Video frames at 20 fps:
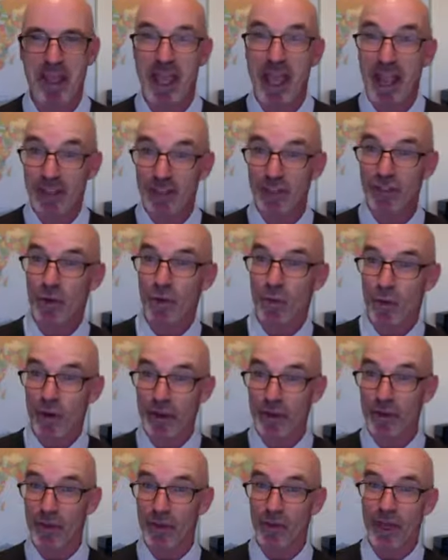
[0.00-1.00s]
And so one
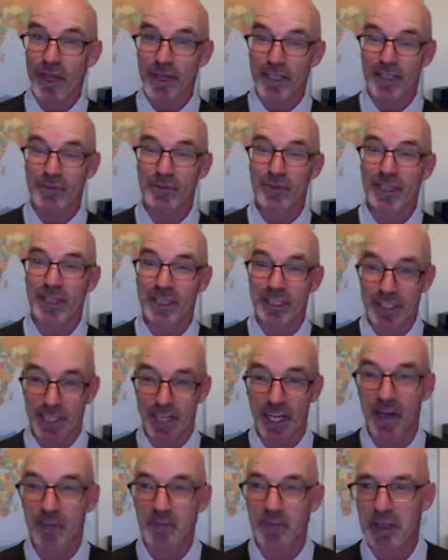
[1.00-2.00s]
of the ways that we can
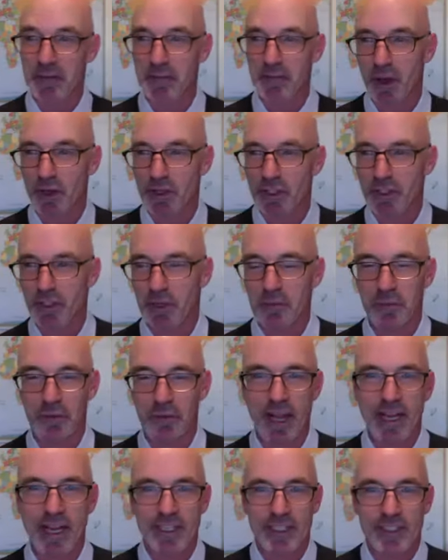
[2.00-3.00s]
calm the emotional
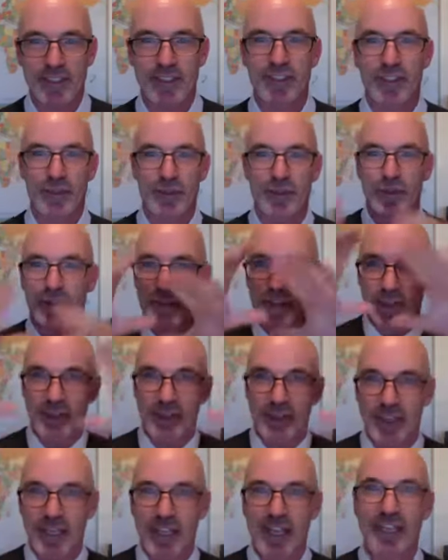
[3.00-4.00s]
brain is to
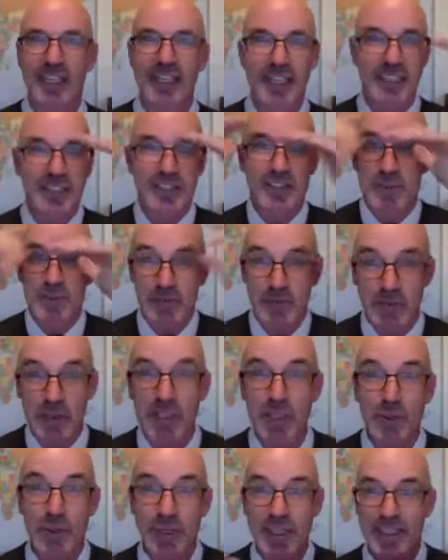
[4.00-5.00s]
is to
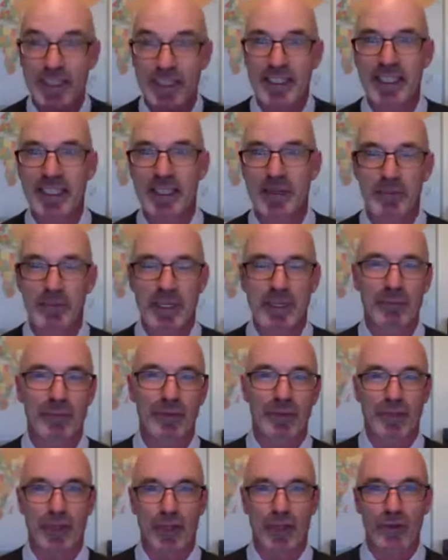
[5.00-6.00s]
visually see the
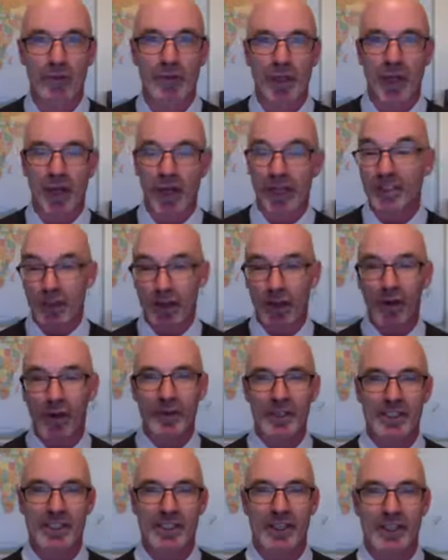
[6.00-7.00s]
people. So it's
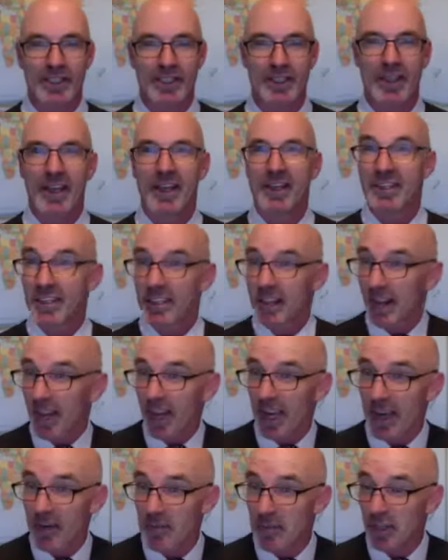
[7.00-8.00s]
always nice. See,
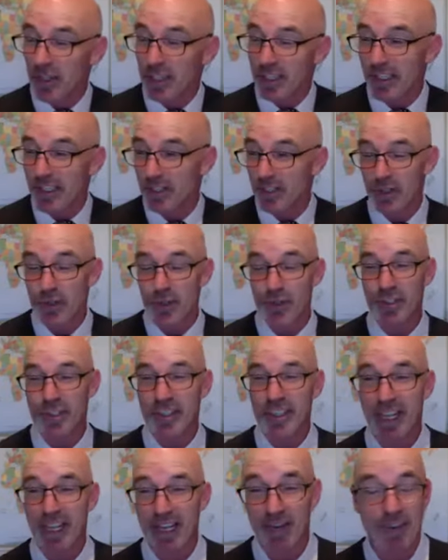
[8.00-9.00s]
I'm looking at
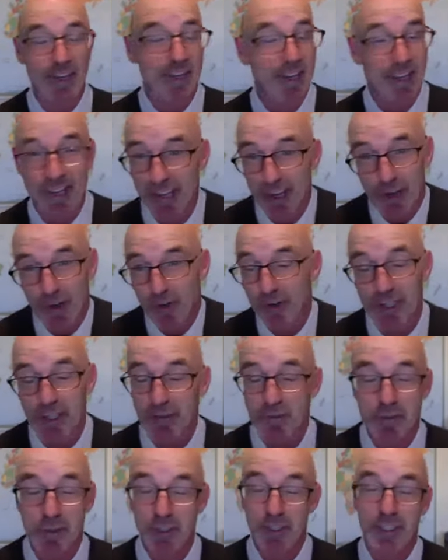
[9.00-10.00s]
Susan now, and I, I already
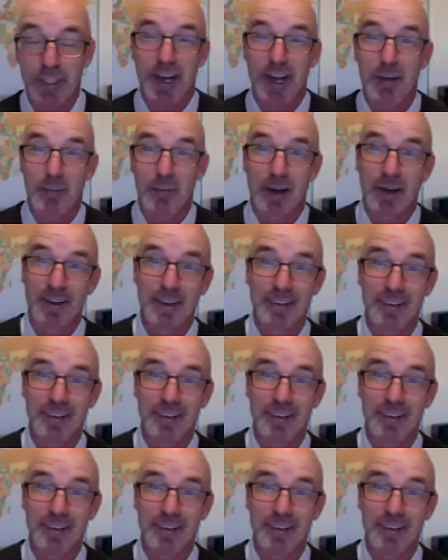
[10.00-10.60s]
feel calmer.